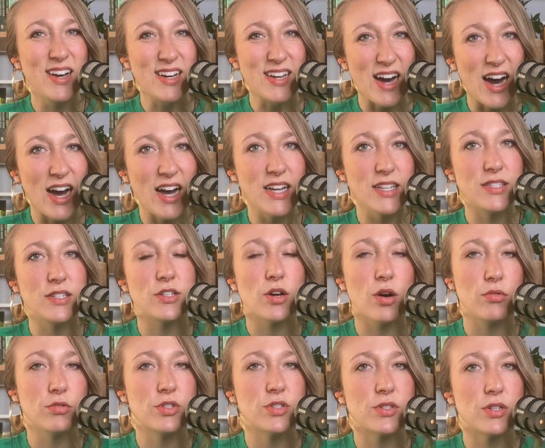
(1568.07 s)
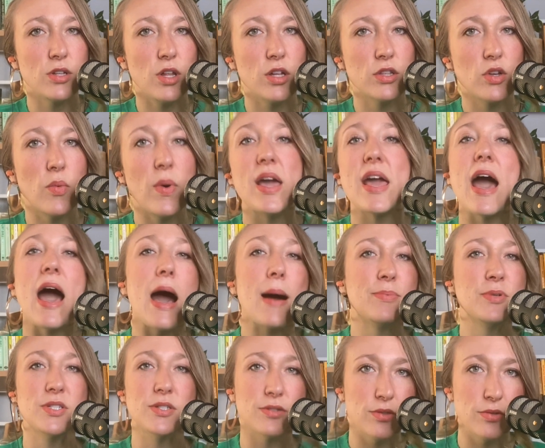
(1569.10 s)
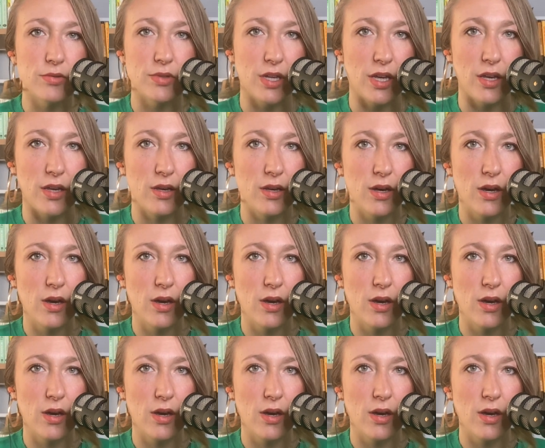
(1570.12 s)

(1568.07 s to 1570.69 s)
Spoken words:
guides and coaches along the way? Absolutely.